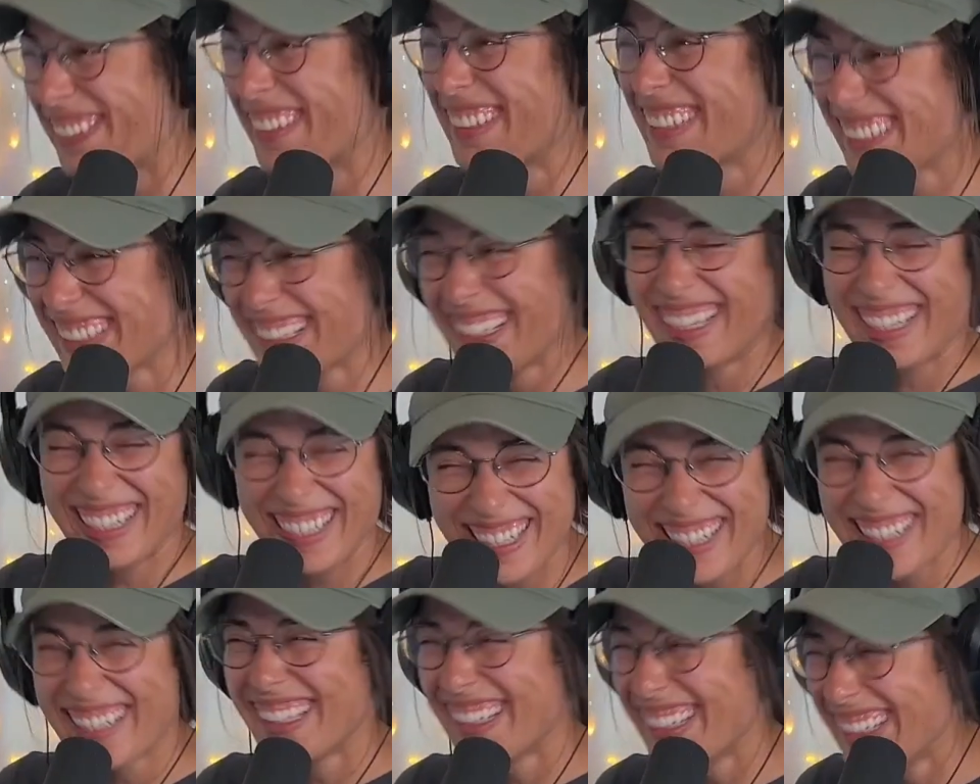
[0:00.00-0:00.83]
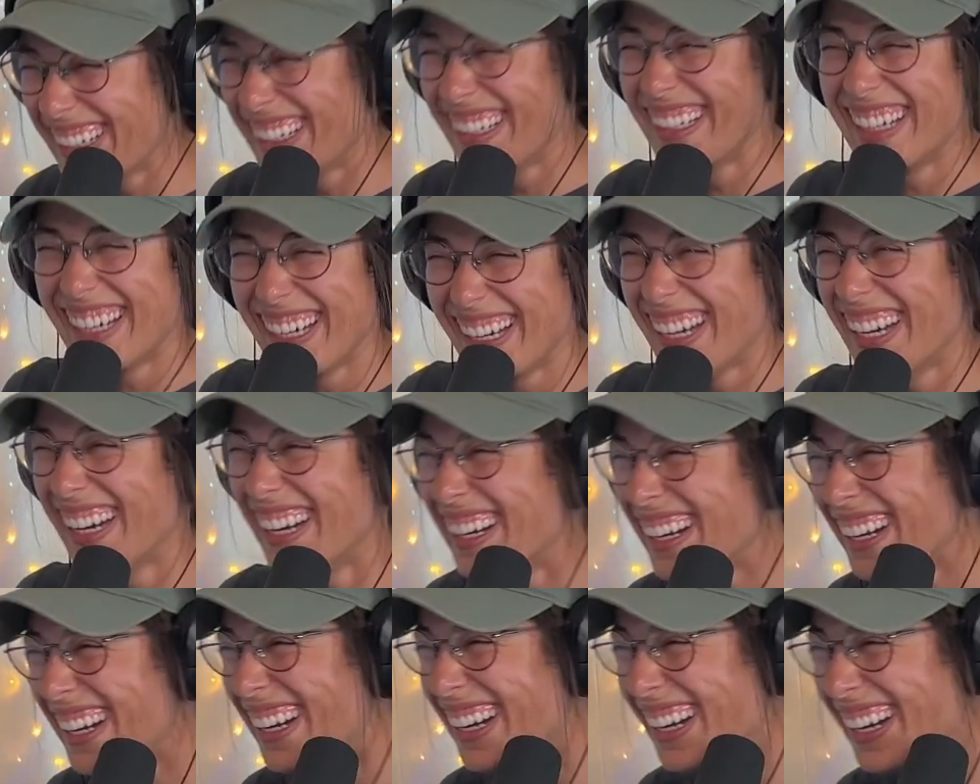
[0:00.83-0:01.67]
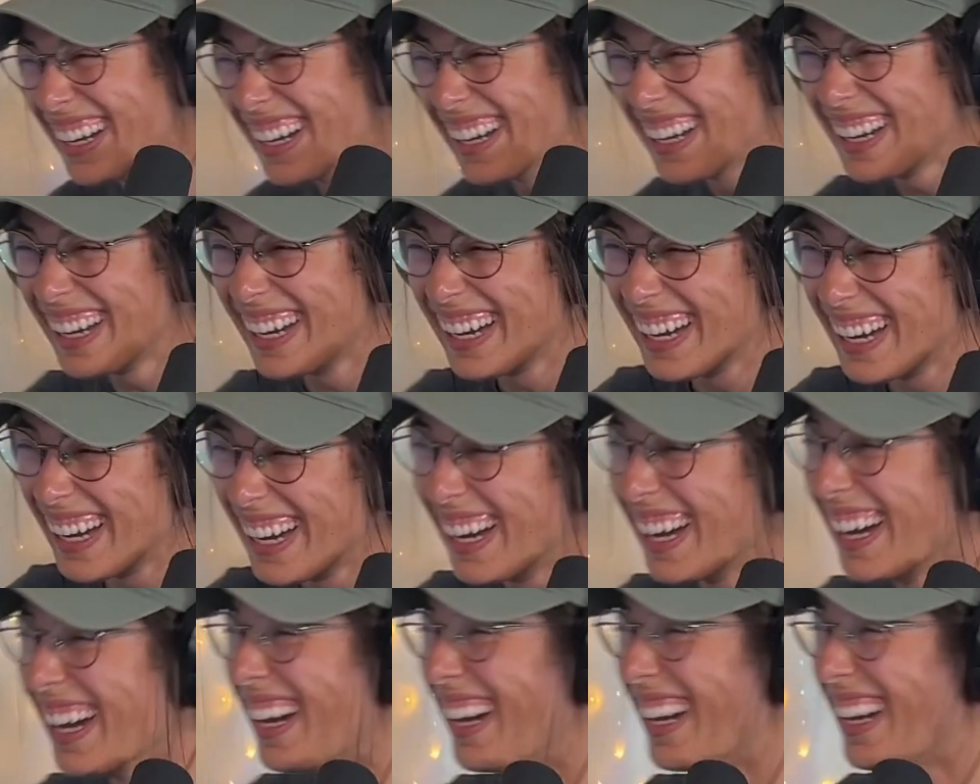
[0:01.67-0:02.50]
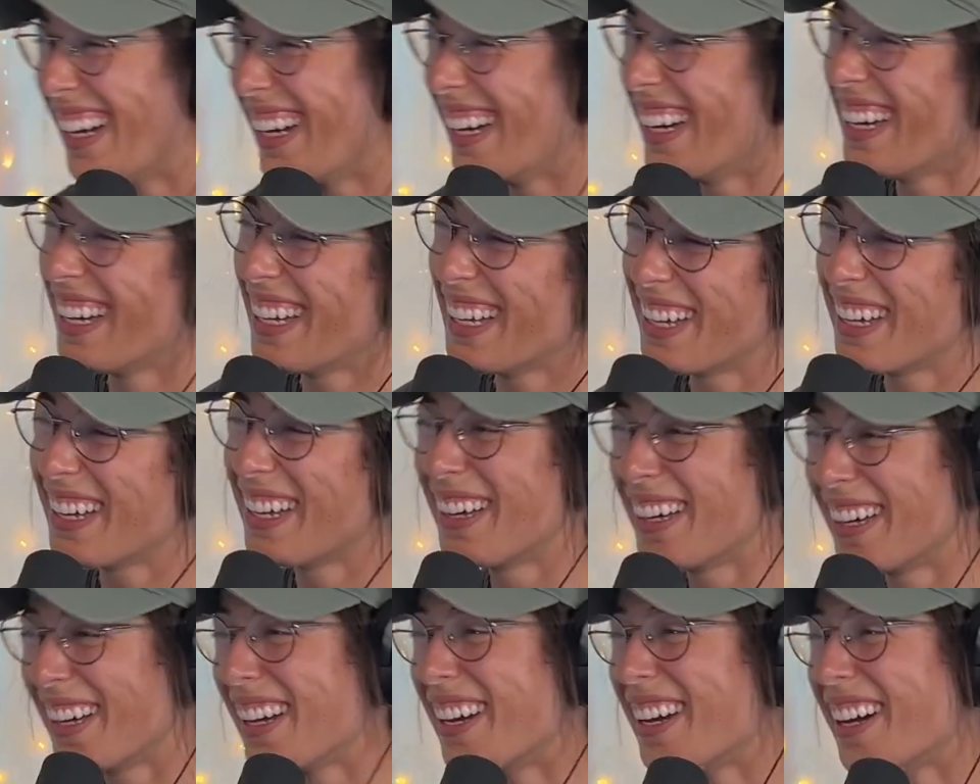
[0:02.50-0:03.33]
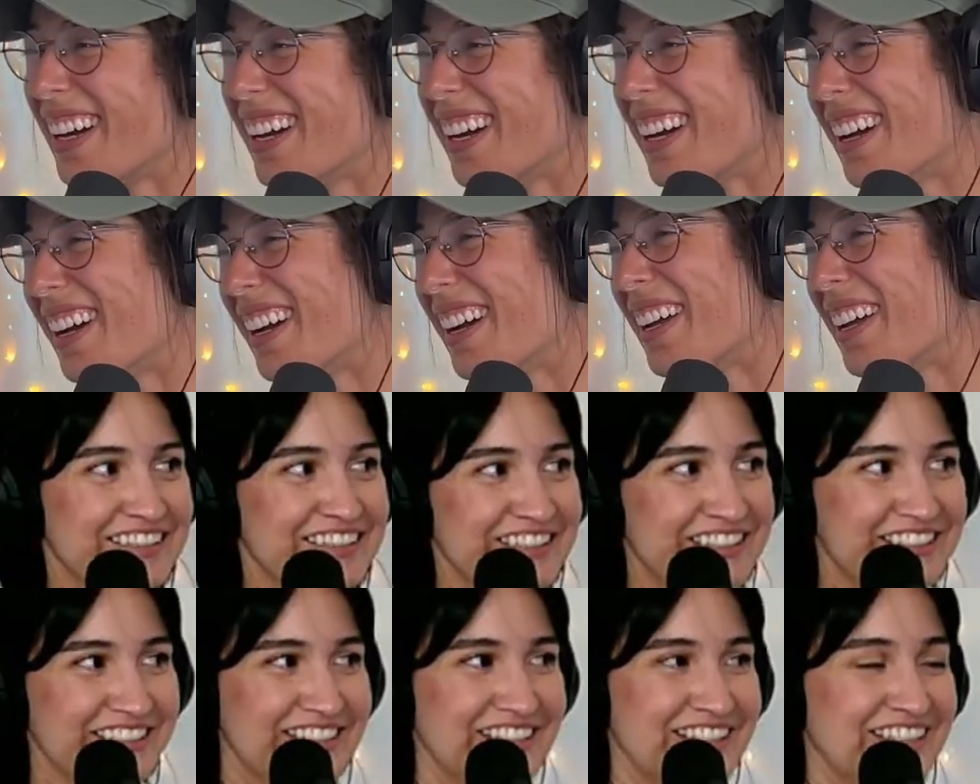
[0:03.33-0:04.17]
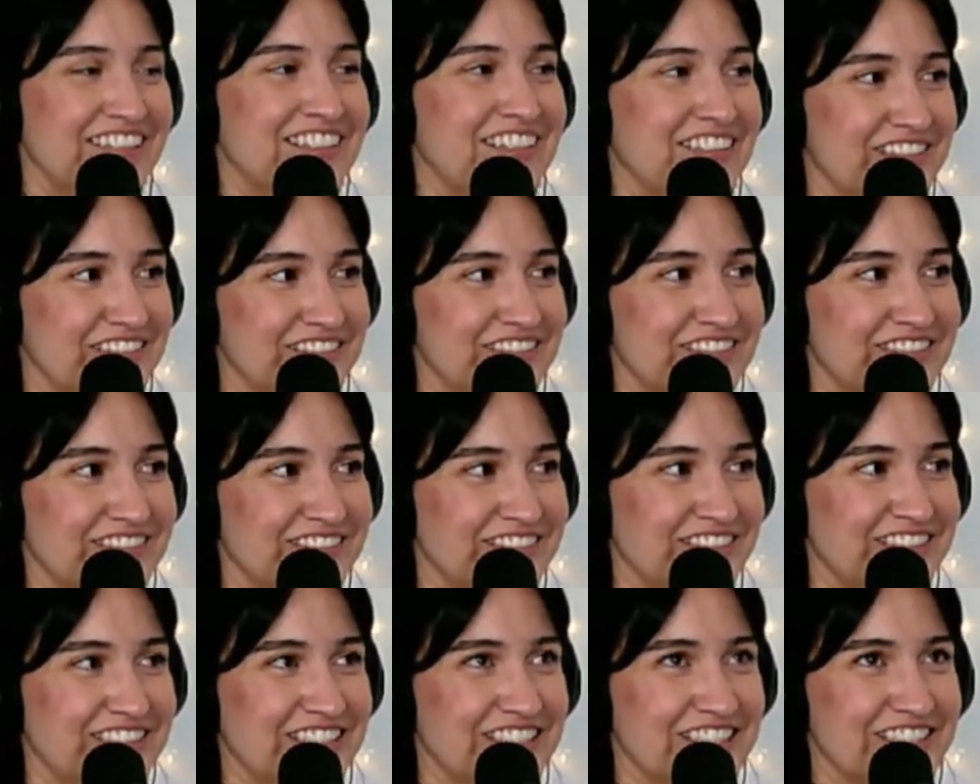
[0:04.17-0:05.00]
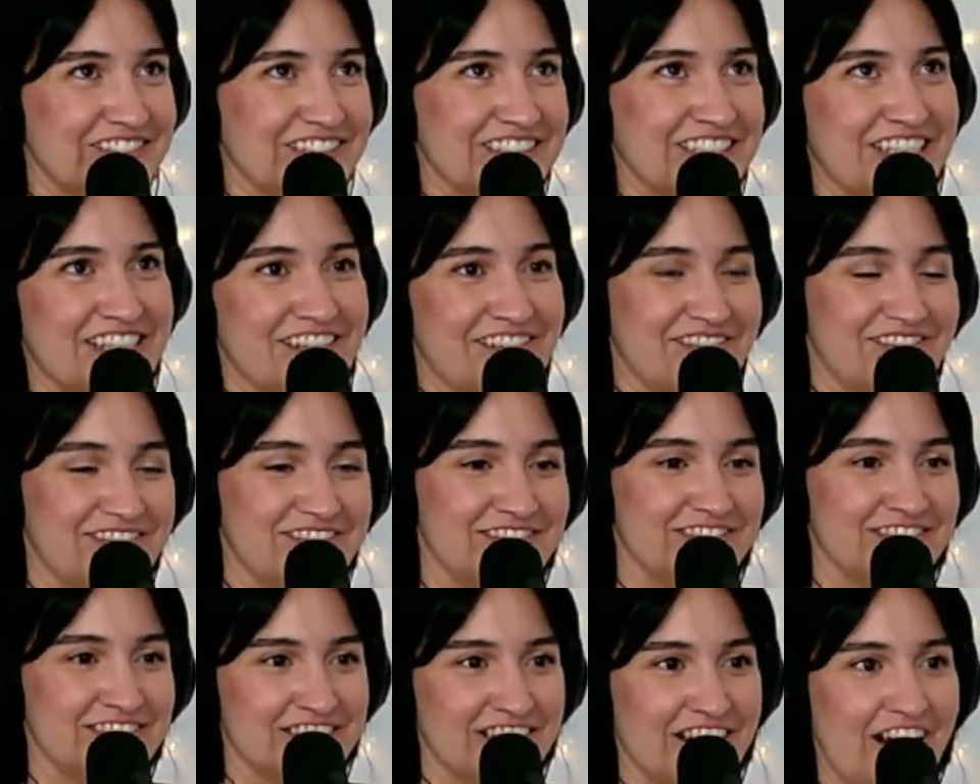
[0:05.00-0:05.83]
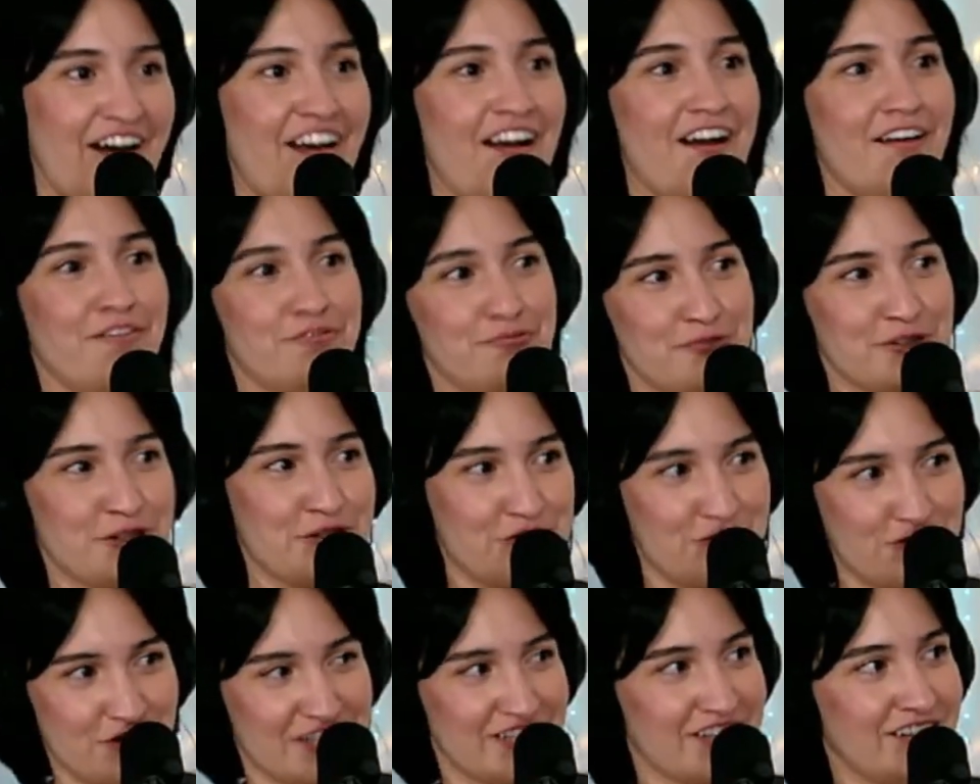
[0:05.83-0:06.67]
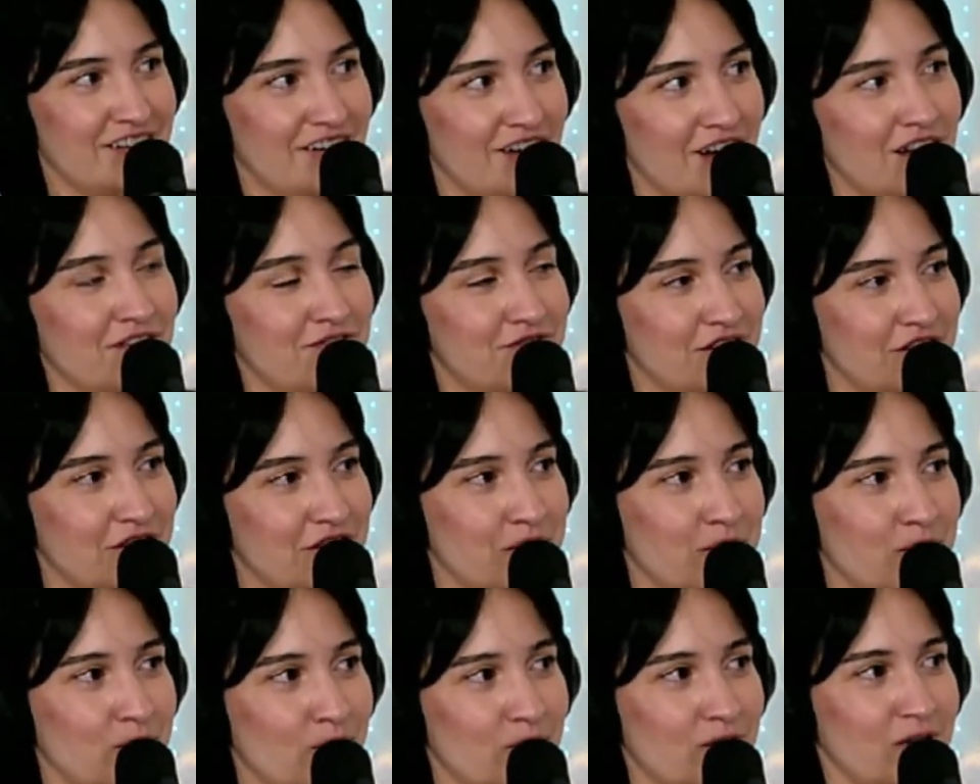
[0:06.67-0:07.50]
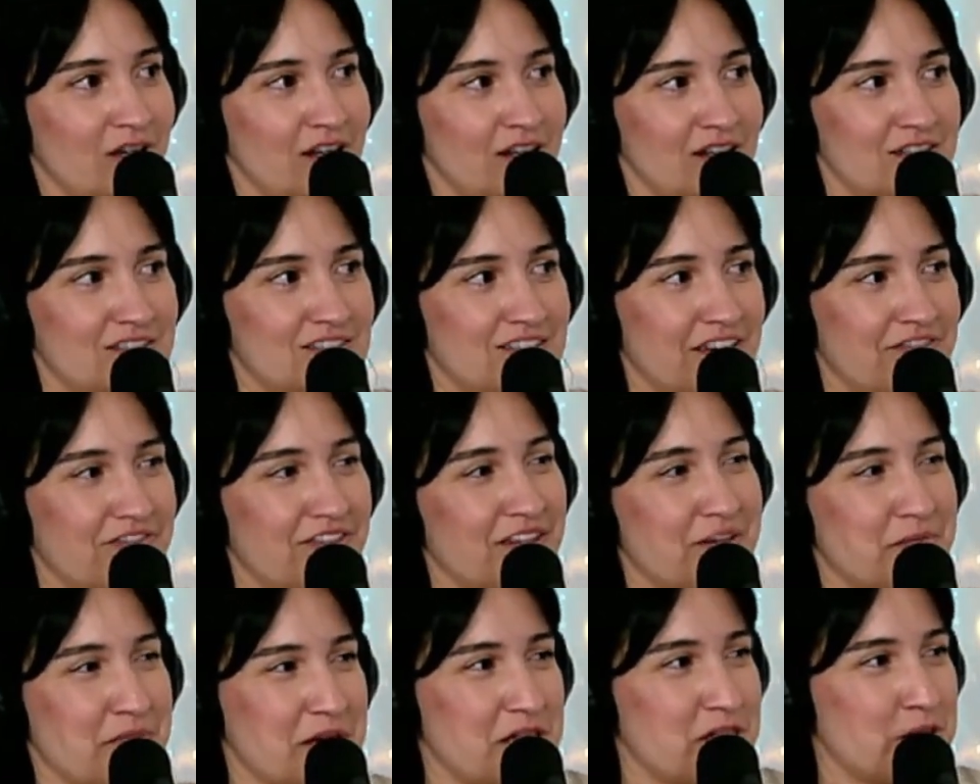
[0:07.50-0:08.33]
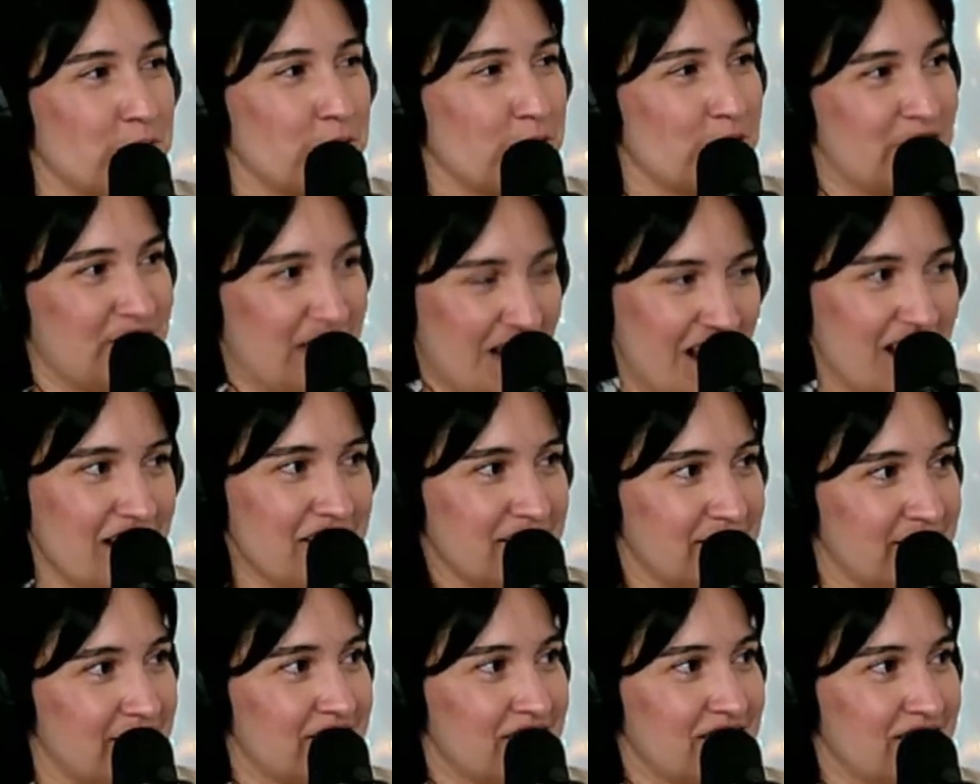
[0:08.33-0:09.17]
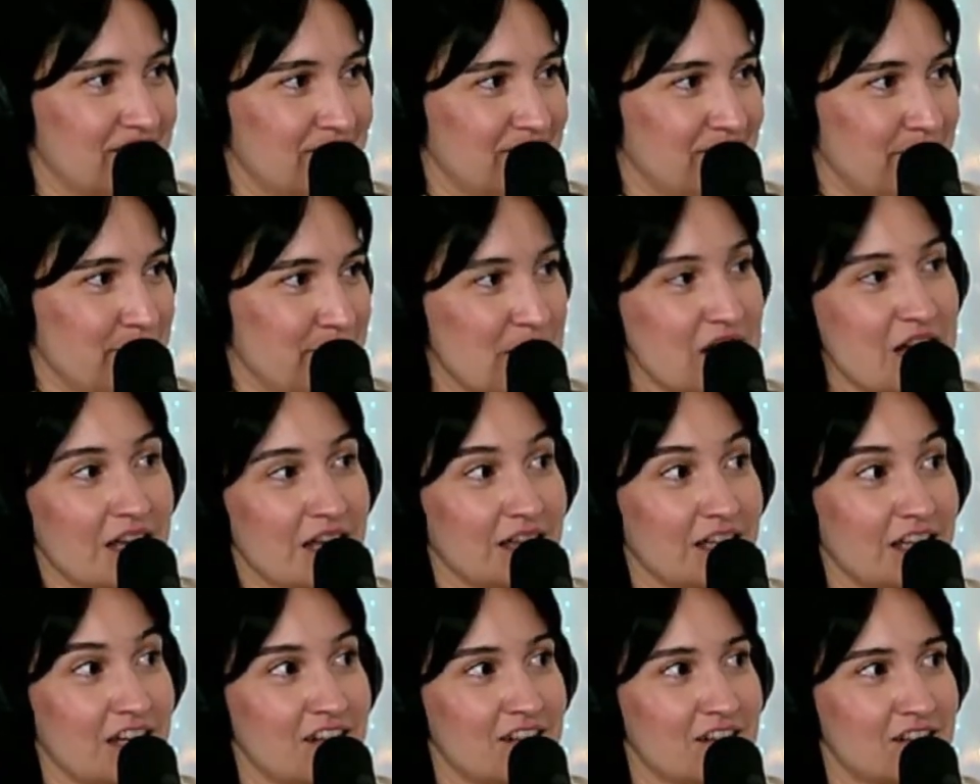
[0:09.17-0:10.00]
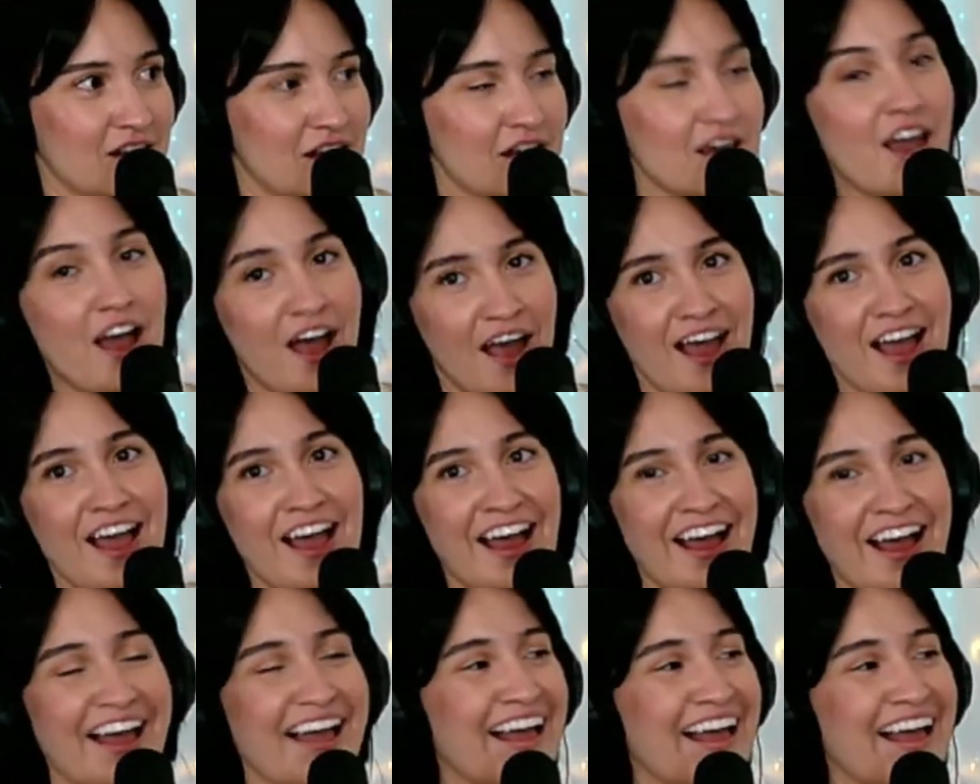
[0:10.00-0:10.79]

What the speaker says: wasn't the best show because everyone's drinking coffee, so it's not like, you don't really laugh when you're drinking coffee. You're more like, I feel like it makes you more tense. Me at least. Yeah.